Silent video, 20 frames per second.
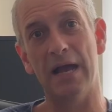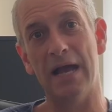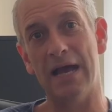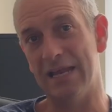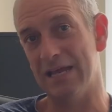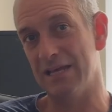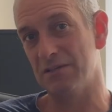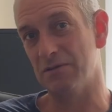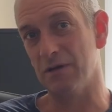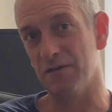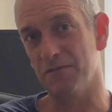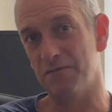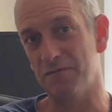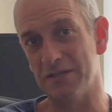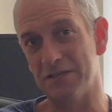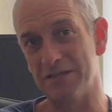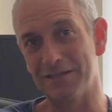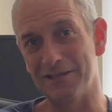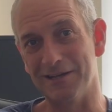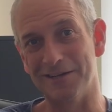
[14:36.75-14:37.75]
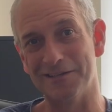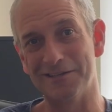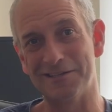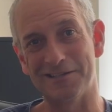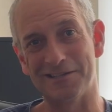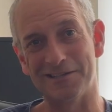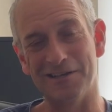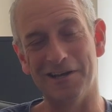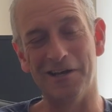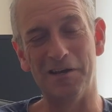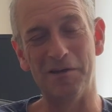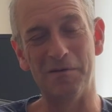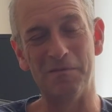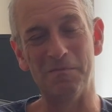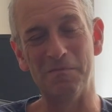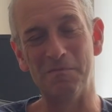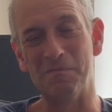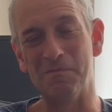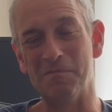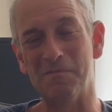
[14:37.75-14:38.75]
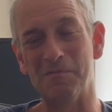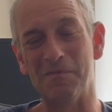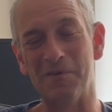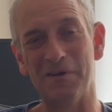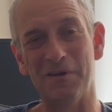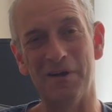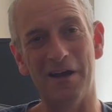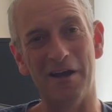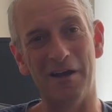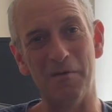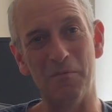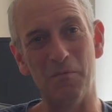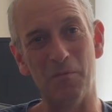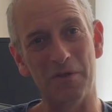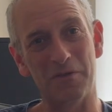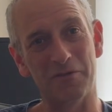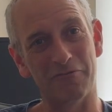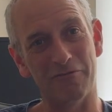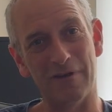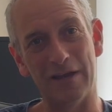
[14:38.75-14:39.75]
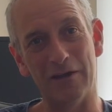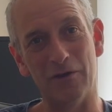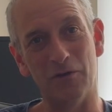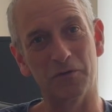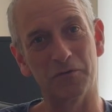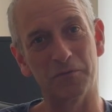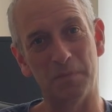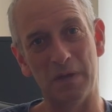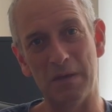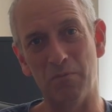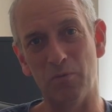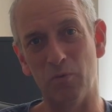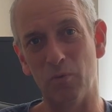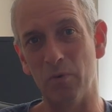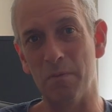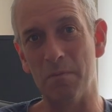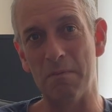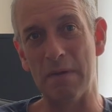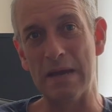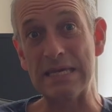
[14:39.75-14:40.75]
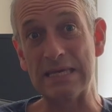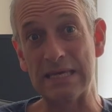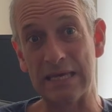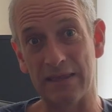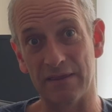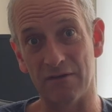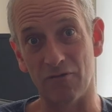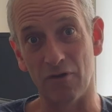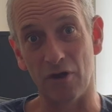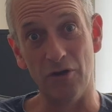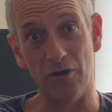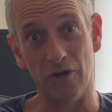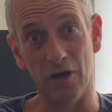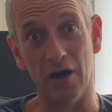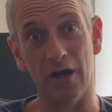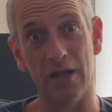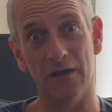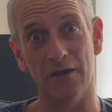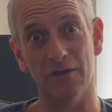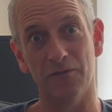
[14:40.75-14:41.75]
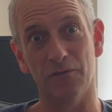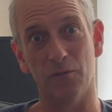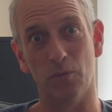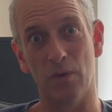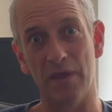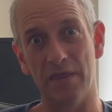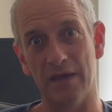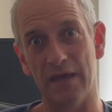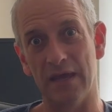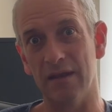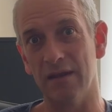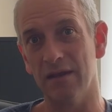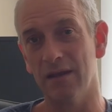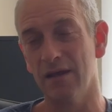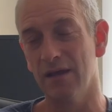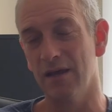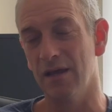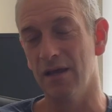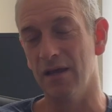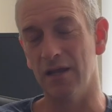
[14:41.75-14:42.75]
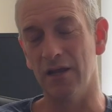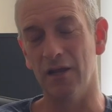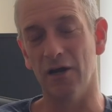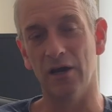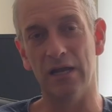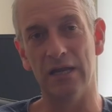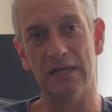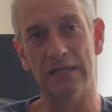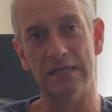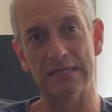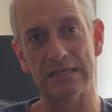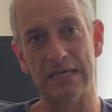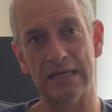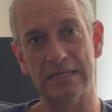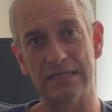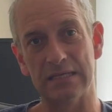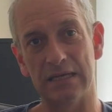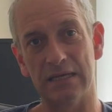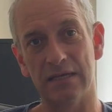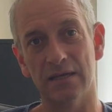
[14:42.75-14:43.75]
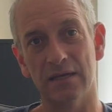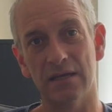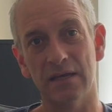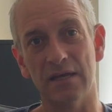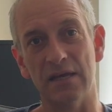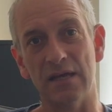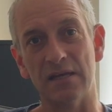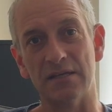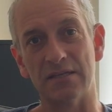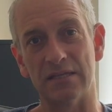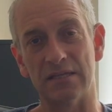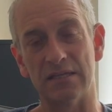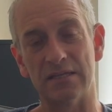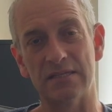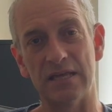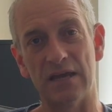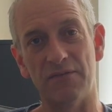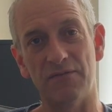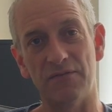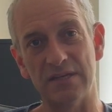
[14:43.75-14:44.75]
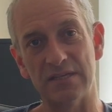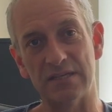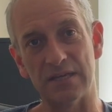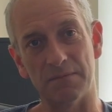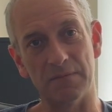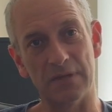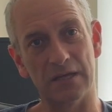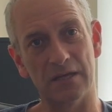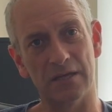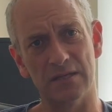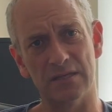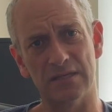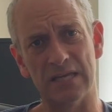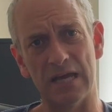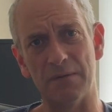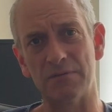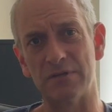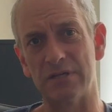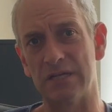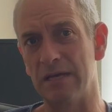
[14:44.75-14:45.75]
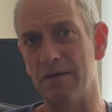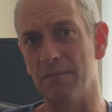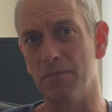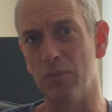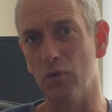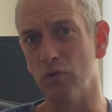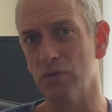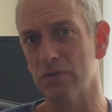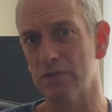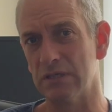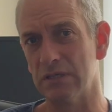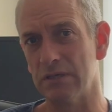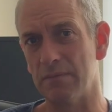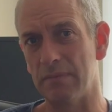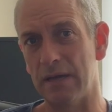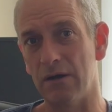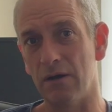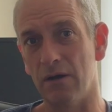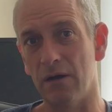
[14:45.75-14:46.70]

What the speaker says: as I've discussed with crannogs, people were making their own islands within an island setting. So there's definitely something conceptually important about